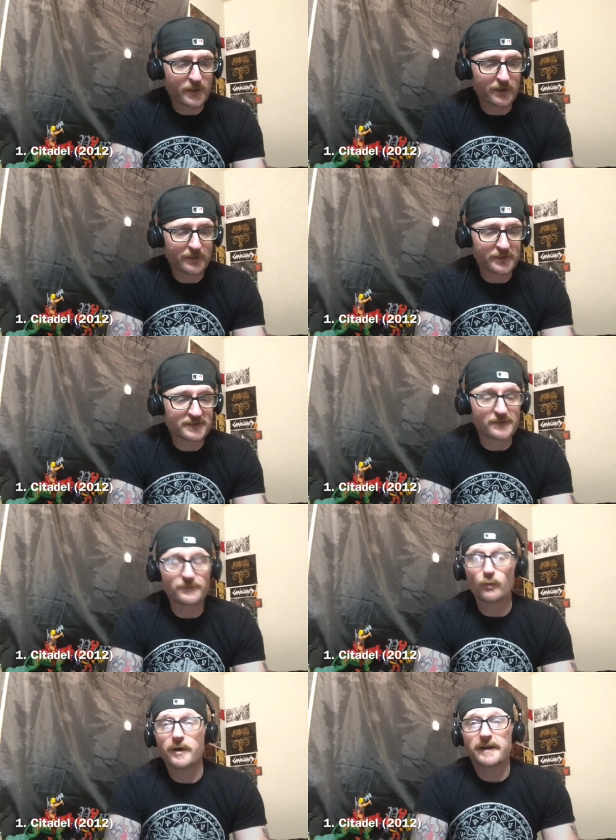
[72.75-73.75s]
uh, they seem
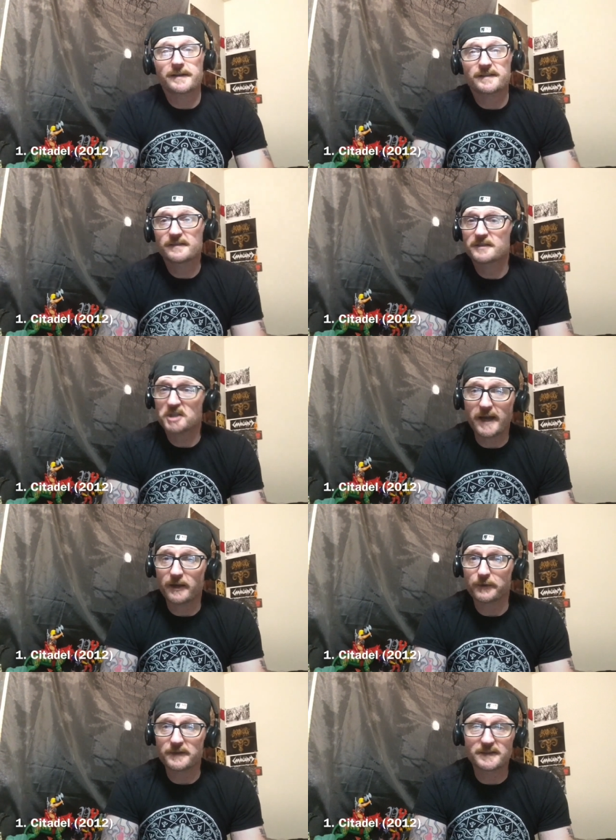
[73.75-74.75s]
to want his
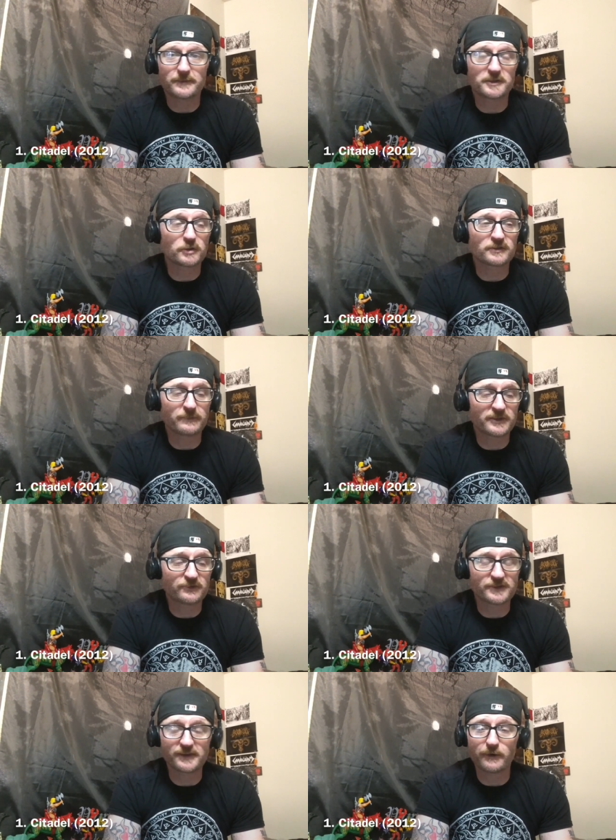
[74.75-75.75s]
child. They seem to show some
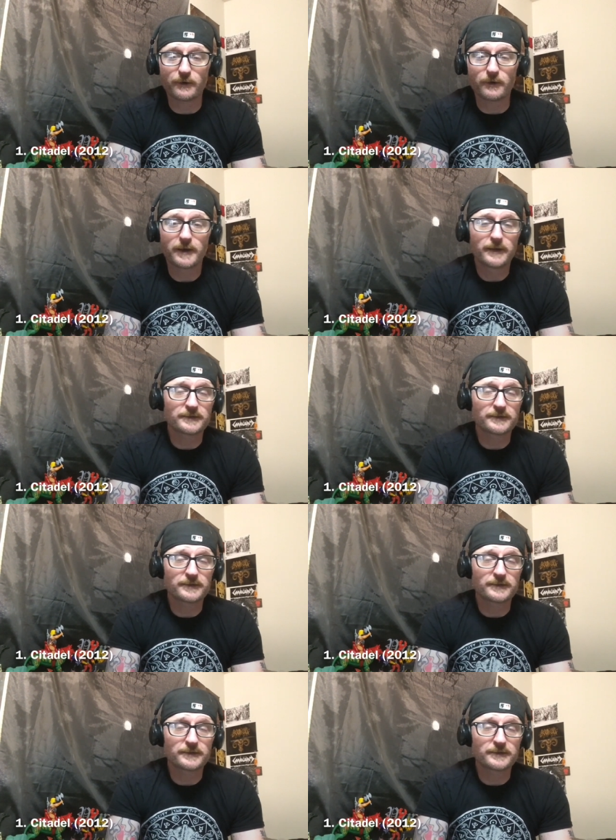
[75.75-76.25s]
interest in her.